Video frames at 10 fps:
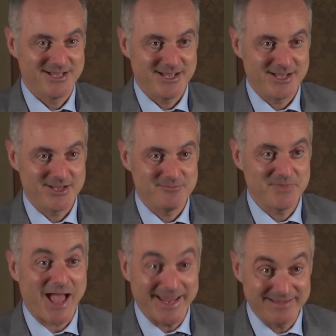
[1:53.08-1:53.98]

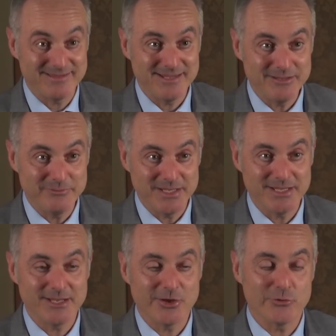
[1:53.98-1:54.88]
IT
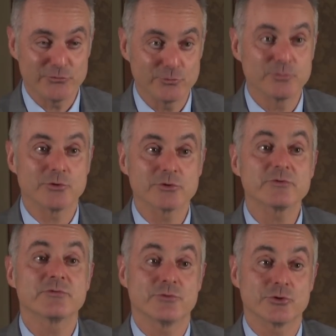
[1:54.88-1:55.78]
being a support
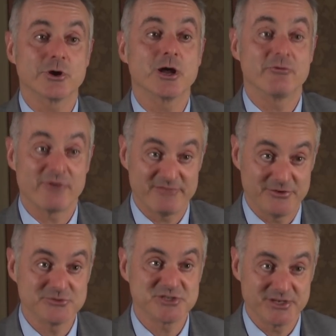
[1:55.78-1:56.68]
for
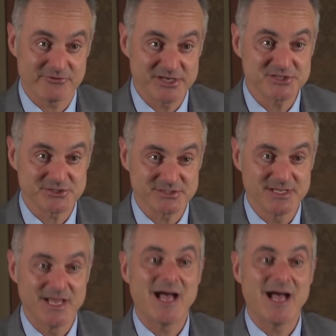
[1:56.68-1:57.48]
revenue generation,